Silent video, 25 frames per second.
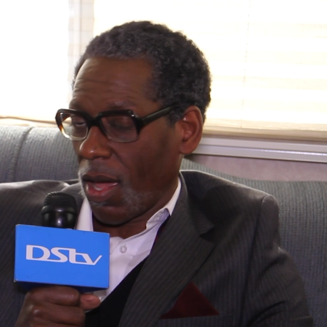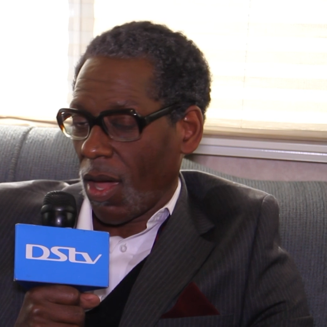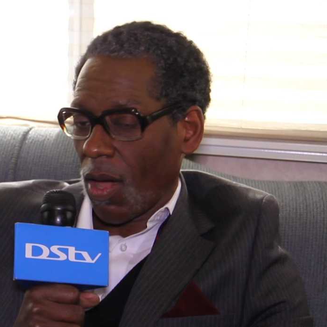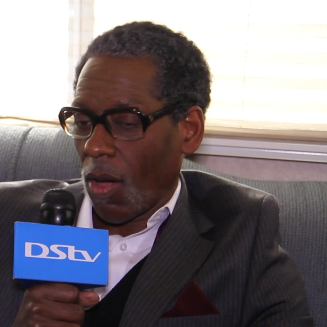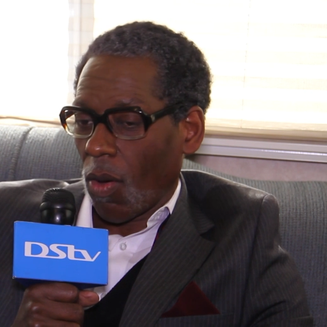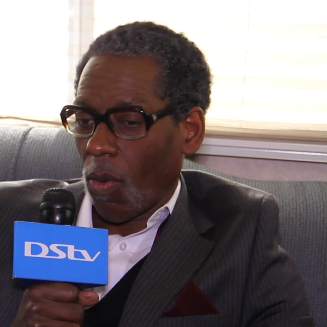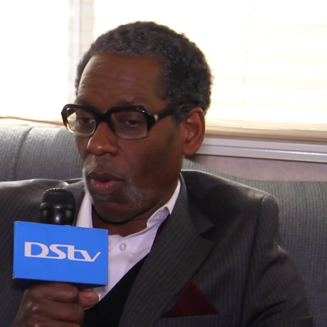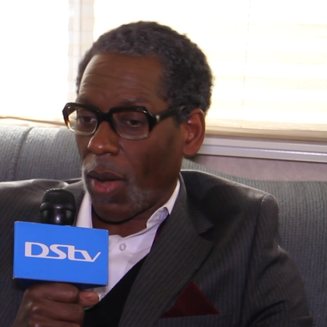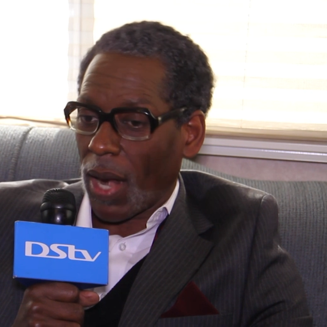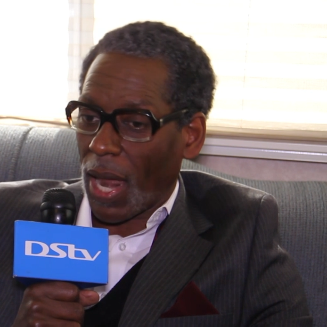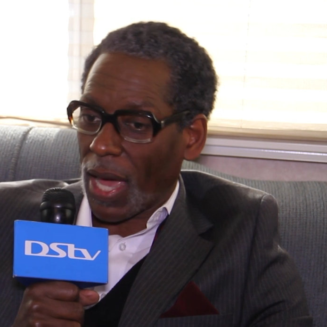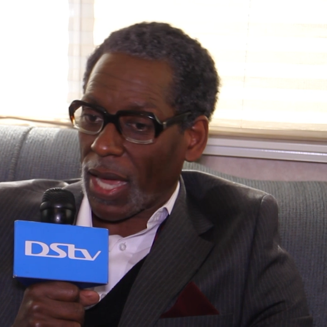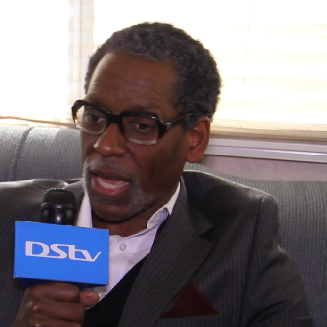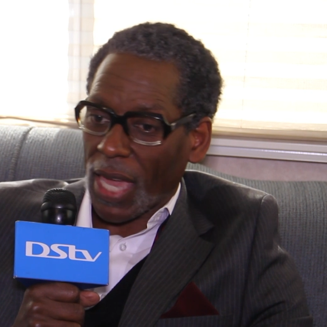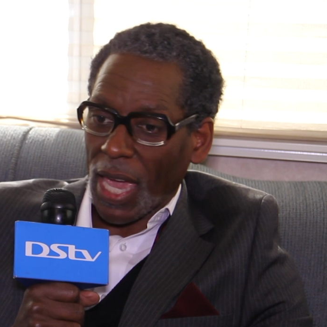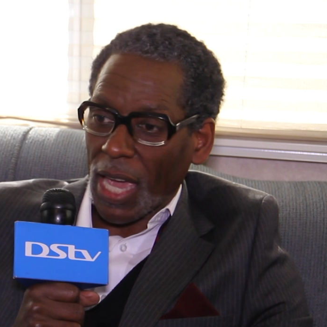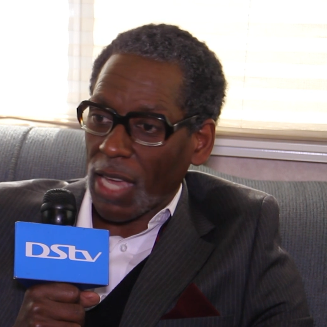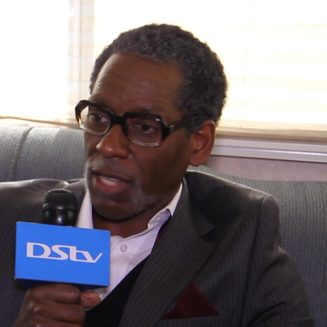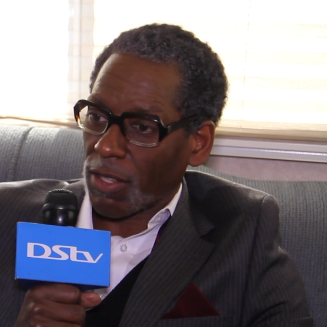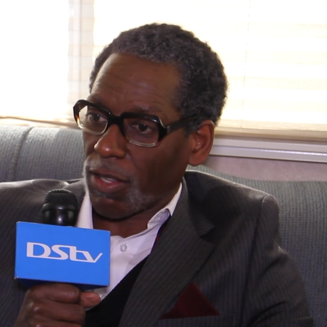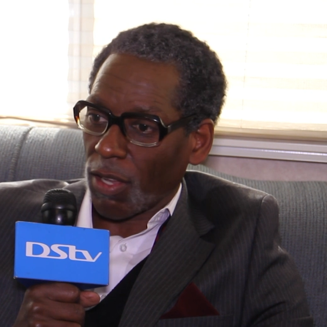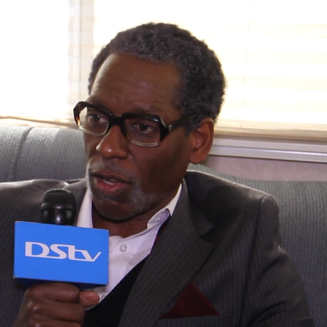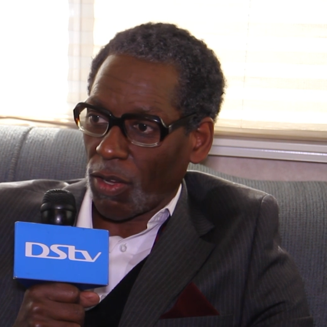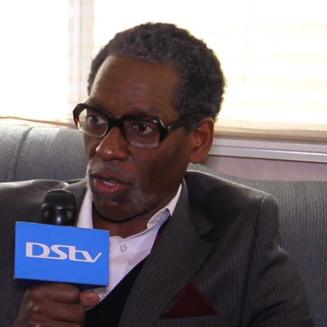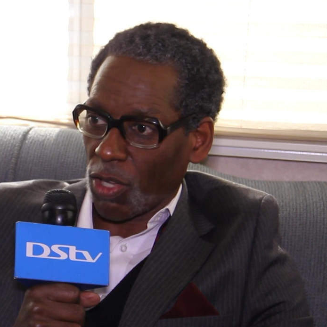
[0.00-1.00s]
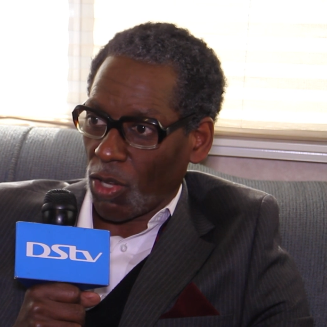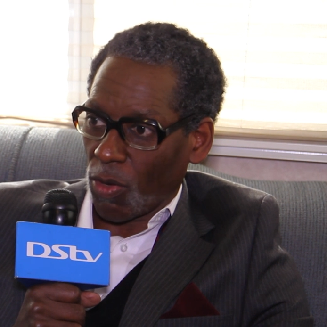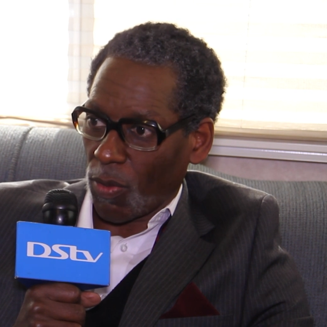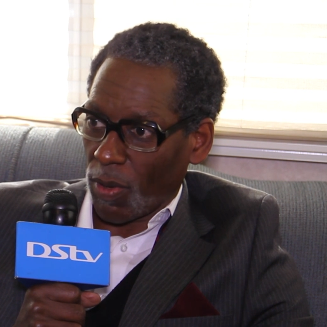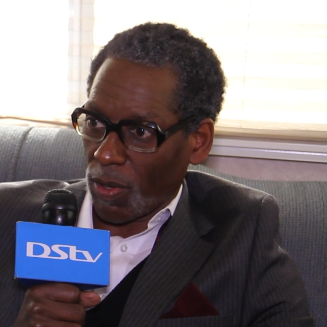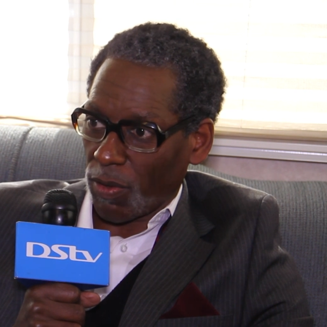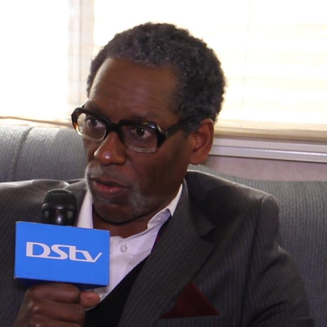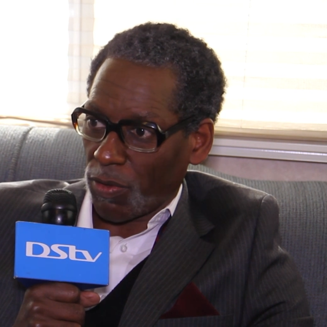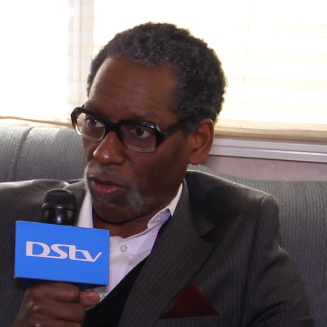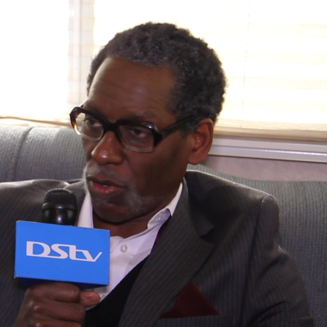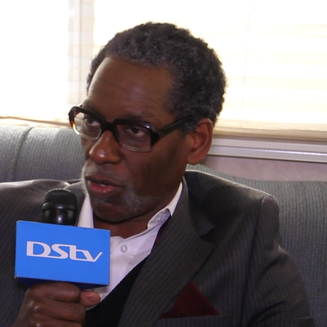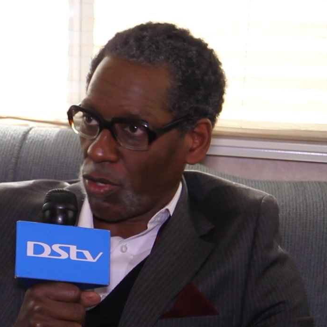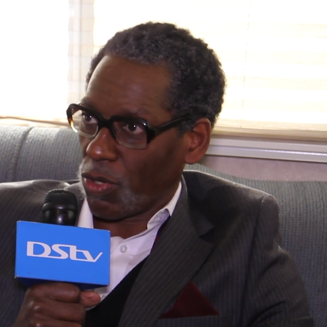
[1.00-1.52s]
What I can't tell you
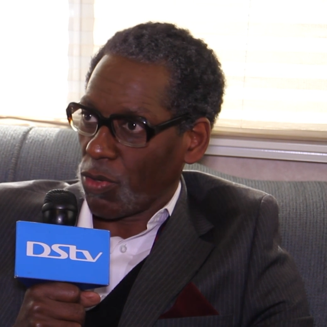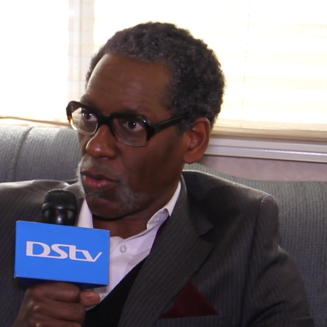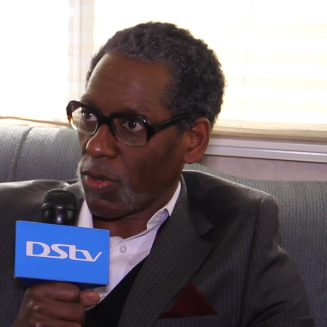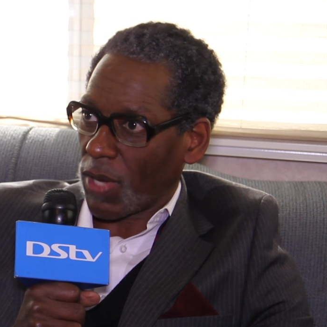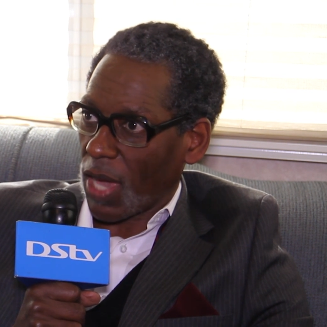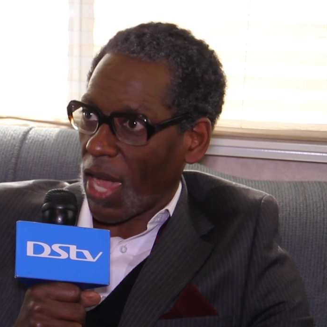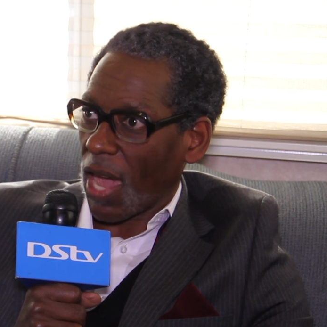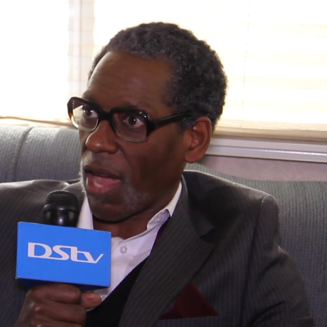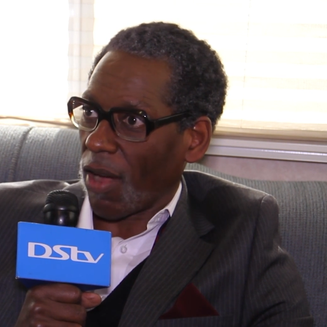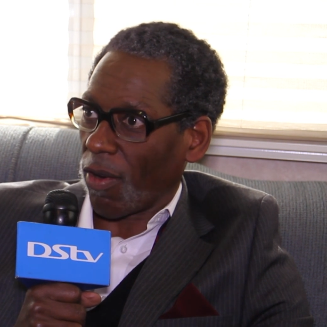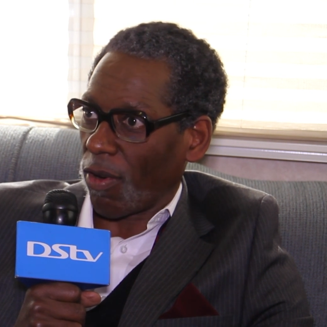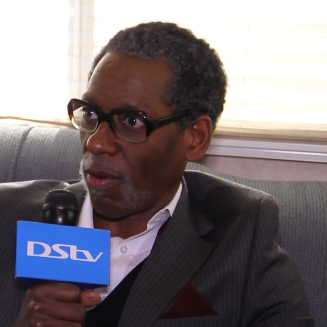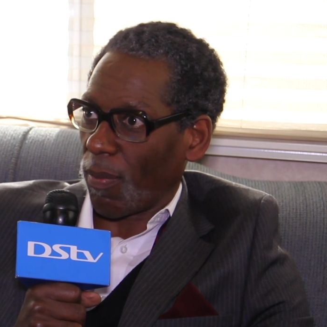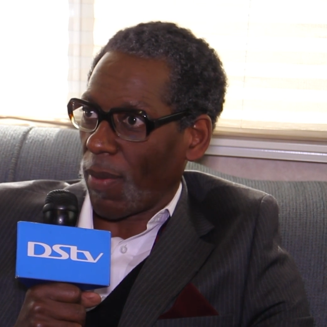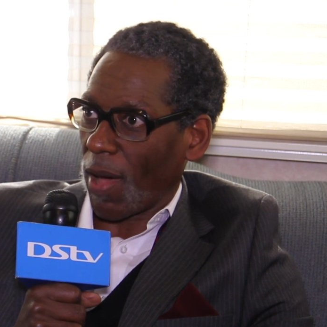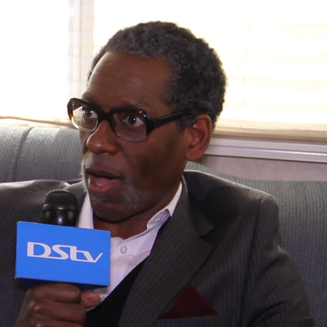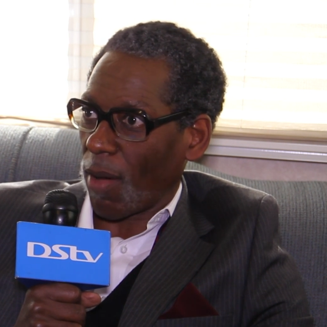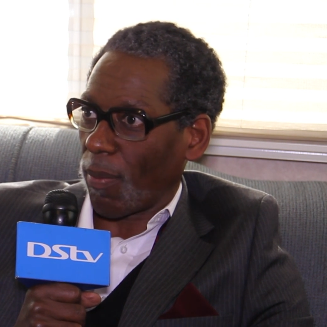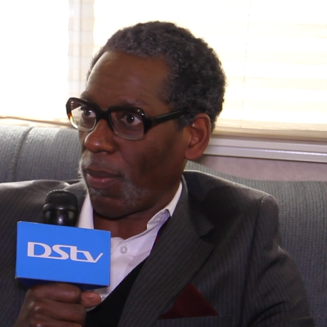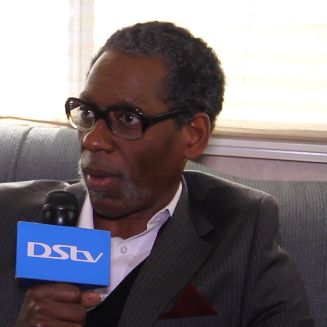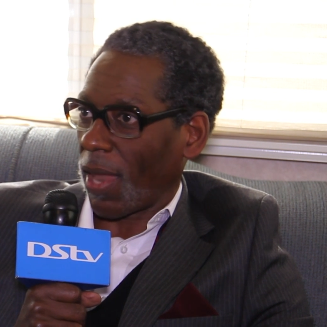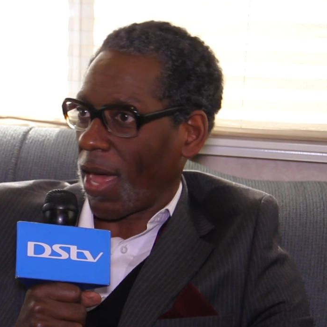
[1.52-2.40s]
is, do you care about